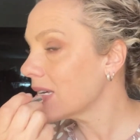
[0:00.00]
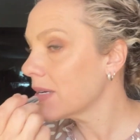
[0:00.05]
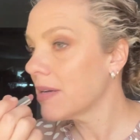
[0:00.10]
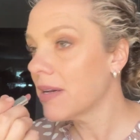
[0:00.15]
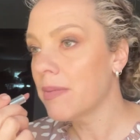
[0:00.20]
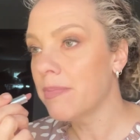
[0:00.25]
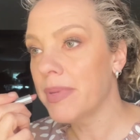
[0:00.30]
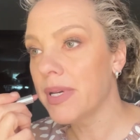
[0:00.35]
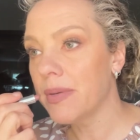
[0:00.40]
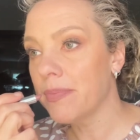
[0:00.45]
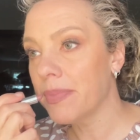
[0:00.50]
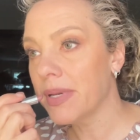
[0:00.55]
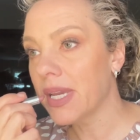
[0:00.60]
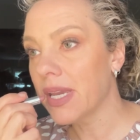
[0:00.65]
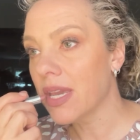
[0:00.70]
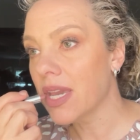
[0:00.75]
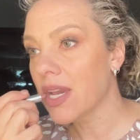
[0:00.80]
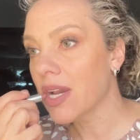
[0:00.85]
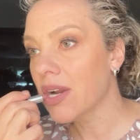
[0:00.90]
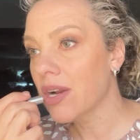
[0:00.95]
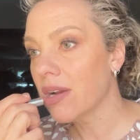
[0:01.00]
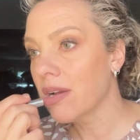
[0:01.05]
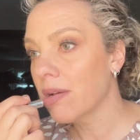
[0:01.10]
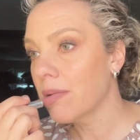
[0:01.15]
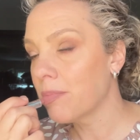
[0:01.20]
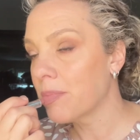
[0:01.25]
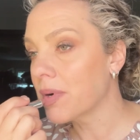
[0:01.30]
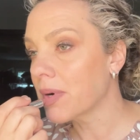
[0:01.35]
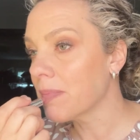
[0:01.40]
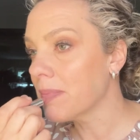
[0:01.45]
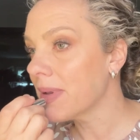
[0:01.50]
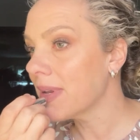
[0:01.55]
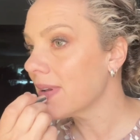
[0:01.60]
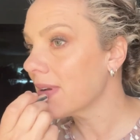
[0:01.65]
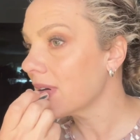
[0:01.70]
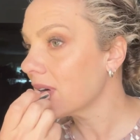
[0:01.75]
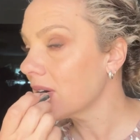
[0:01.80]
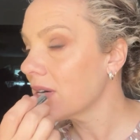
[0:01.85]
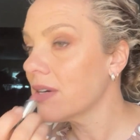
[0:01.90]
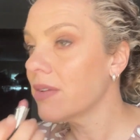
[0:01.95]
a bit pink, more
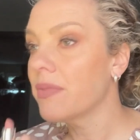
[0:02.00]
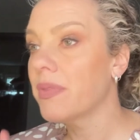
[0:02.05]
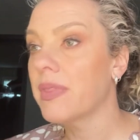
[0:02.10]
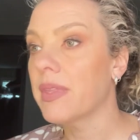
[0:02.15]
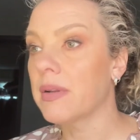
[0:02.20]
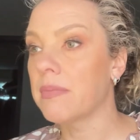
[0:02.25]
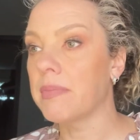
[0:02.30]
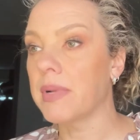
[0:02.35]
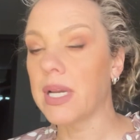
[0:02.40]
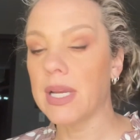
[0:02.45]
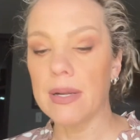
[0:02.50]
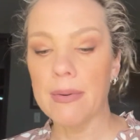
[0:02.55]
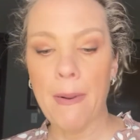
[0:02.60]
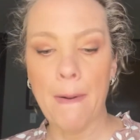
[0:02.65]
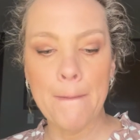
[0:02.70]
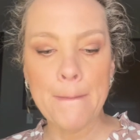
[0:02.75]
pinker than mine.